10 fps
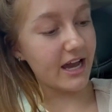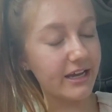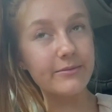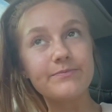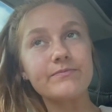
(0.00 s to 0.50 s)

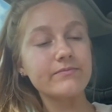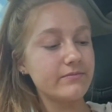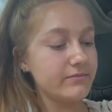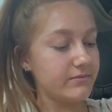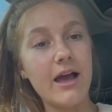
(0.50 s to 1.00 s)
like
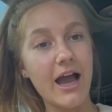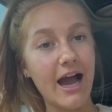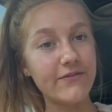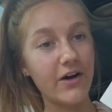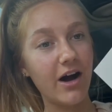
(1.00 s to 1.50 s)

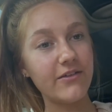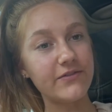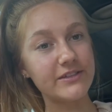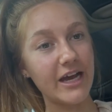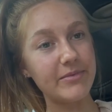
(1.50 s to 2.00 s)
half
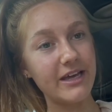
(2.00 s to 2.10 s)
off type